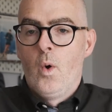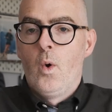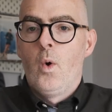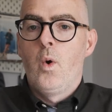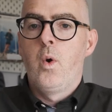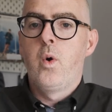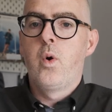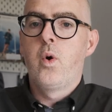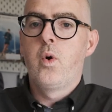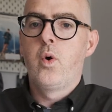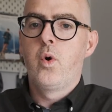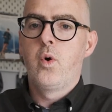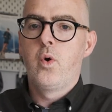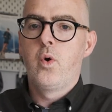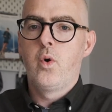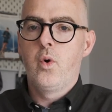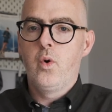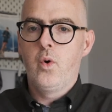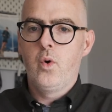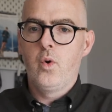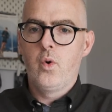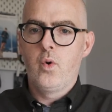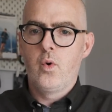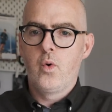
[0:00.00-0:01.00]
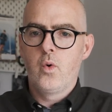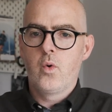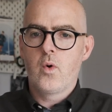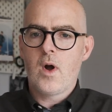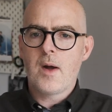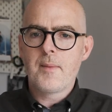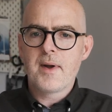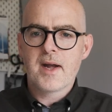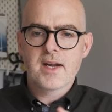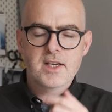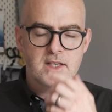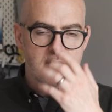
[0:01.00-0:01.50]

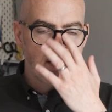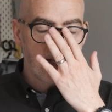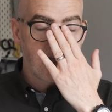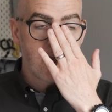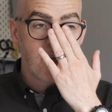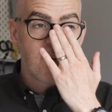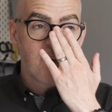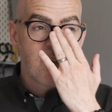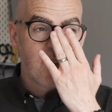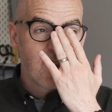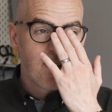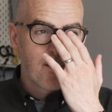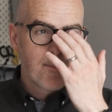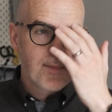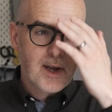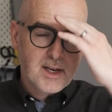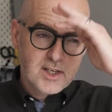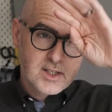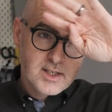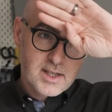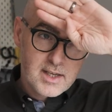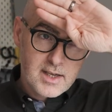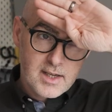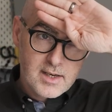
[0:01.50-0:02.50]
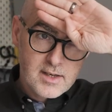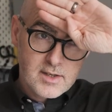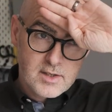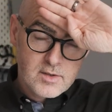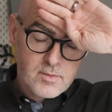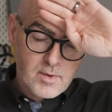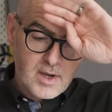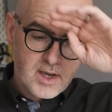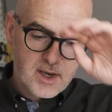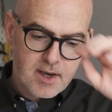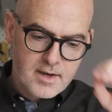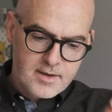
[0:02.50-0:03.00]
I'm actually kind of
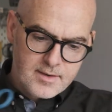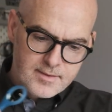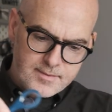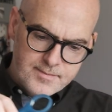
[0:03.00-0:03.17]
sweating.